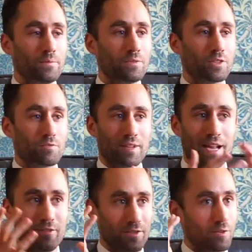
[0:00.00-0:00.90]
just
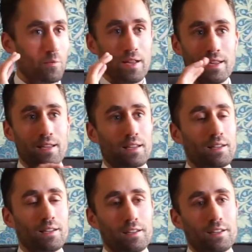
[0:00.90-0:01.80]
recounted the week,
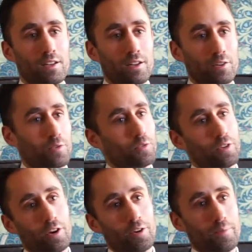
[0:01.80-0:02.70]
called
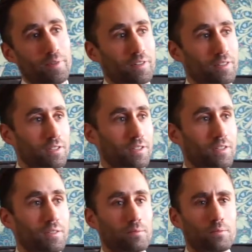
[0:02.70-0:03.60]
home and
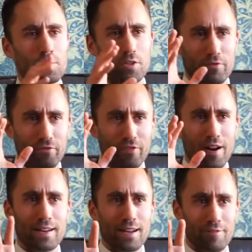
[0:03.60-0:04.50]
just could
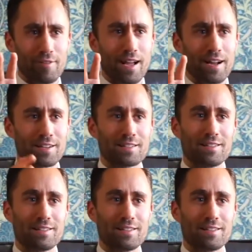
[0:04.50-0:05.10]
finally relax.